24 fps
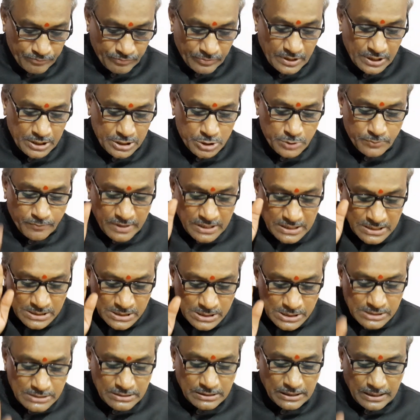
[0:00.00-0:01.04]
It
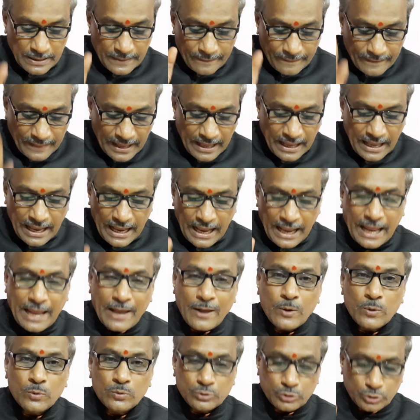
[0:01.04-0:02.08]
means they
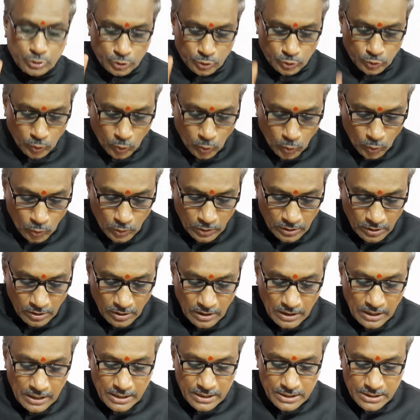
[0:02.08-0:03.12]
have shown
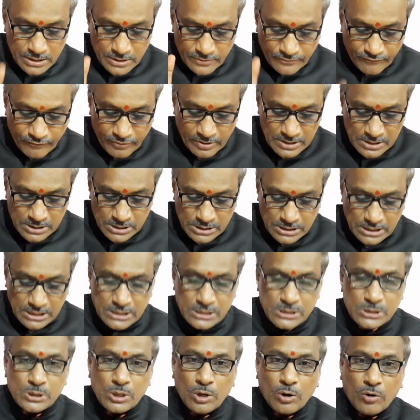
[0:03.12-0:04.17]

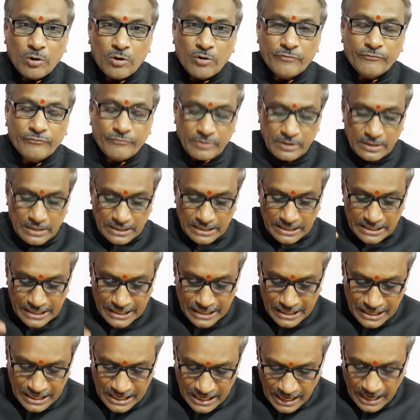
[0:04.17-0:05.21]
differences of
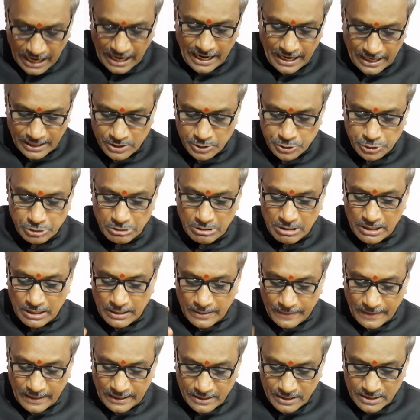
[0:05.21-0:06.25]
lineage,
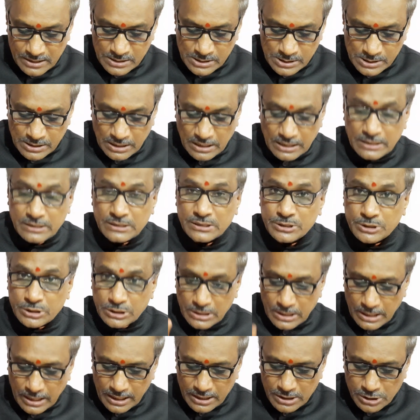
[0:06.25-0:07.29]
that is
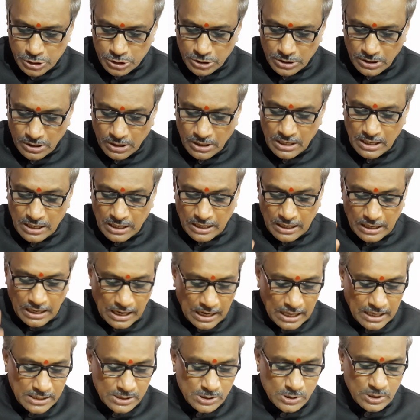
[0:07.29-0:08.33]
generation,
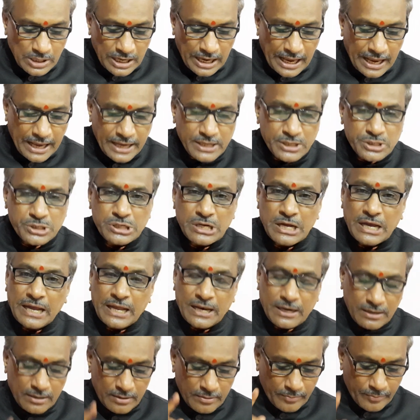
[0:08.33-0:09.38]
class, age
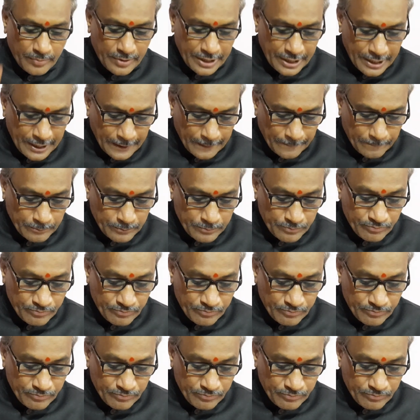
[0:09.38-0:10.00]
and breeding.